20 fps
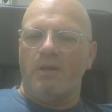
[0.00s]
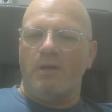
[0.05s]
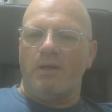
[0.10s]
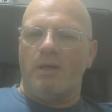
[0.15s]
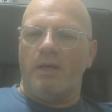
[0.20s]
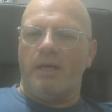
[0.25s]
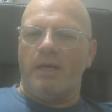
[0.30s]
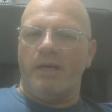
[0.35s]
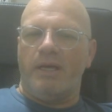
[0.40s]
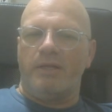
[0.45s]

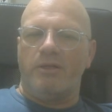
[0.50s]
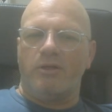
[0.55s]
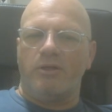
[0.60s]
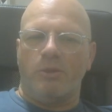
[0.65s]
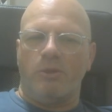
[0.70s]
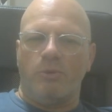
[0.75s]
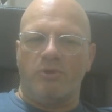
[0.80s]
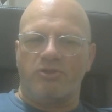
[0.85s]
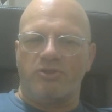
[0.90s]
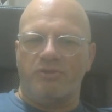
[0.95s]
And you
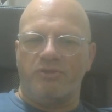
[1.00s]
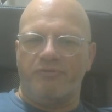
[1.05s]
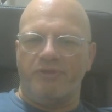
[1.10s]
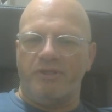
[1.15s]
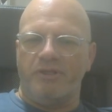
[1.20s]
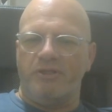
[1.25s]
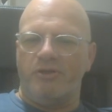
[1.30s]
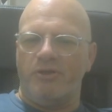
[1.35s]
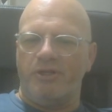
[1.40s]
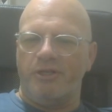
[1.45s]
can watch the
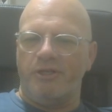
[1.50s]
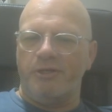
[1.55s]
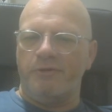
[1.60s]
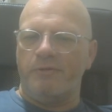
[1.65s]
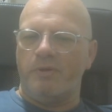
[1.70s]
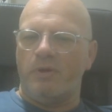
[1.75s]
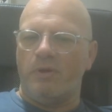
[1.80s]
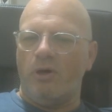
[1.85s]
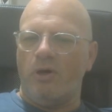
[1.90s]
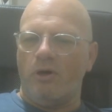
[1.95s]
video here,
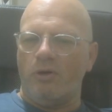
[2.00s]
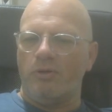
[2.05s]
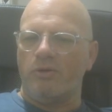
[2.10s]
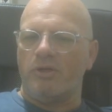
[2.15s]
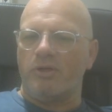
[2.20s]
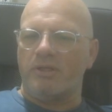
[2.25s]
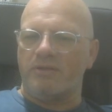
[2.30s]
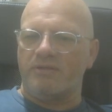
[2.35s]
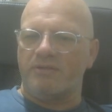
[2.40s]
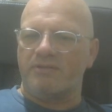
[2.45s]
or you
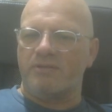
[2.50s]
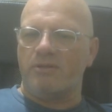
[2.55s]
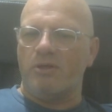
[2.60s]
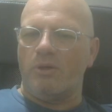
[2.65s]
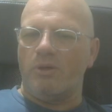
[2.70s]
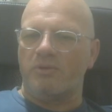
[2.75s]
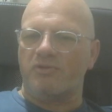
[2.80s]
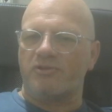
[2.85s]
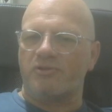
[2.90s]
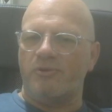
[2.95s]
can
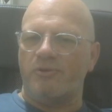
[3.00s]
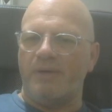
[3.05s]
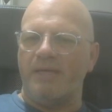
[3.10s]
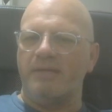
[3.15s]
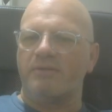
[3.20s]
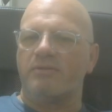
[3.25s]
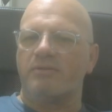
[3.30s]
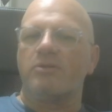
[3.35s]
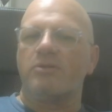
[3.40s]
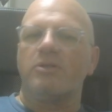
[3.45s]
go
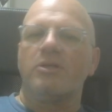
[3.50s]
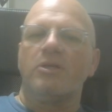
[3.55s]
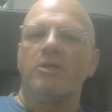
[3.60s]
straight